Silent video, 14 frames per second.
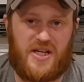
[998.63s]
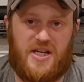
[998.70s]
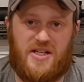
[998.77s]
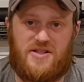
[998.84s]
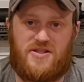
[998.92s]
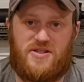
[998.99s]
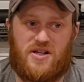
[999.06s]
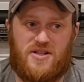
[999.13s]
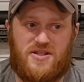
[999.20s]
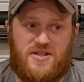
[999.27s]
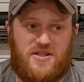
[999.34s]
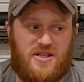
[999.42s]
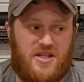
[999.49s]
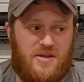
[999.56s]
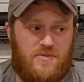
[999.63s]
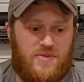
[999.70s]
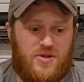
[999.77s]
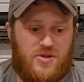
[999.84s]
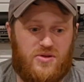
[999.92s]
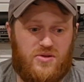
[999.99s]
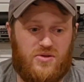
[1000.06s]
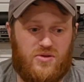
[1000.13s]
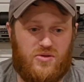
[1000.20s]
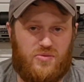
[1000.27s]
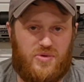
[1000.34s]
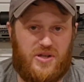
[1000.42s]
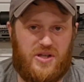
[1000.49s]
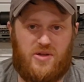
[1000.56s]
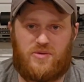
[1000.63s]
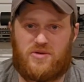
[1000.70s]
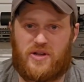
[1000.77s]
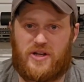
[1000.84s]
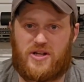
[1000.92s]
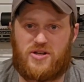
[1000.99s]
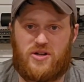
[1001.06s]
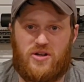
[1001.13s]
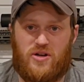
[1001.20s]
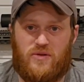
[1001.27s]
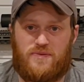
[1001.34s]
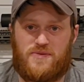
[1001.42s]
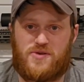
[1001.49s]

it does seem to be, like, you know,